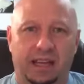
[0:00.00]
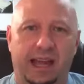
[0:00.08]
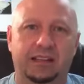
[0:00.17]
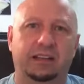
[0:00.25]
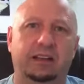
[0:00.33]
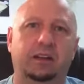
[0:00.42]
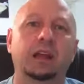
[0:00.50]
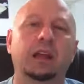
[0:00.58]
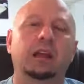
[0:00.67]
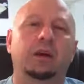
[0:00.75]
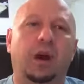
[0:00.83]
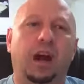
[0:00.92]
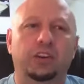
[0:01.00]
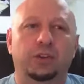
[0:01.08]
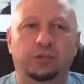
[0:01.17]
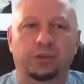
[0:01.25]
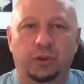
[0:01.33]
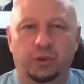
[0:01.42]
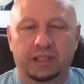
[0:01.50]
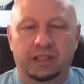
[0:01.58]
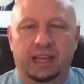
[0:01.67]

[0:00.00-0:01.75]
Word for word: on there are you doing that?